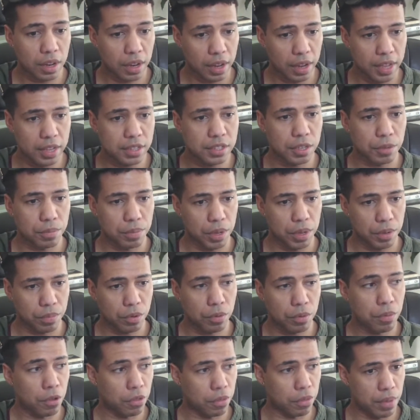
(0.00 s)
the lazy
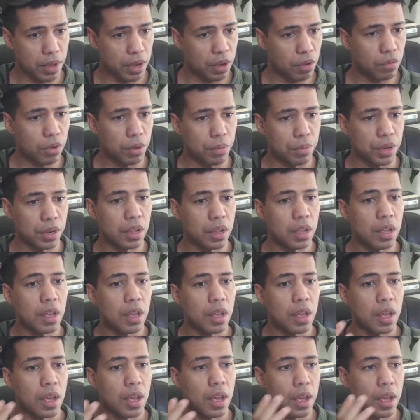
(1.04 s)
people, both men and women,